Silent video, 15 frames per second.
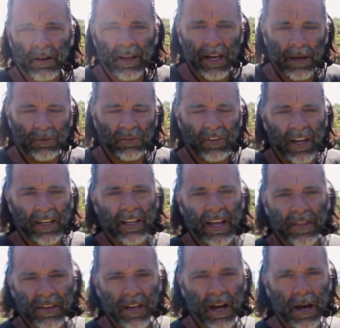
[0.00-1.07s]
Okay, I'm standing
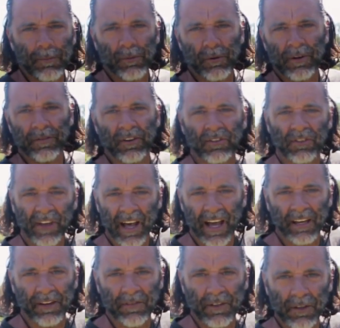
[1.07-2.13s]
on the upriver
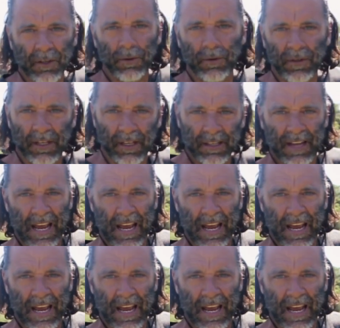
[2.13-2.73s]
side of the Union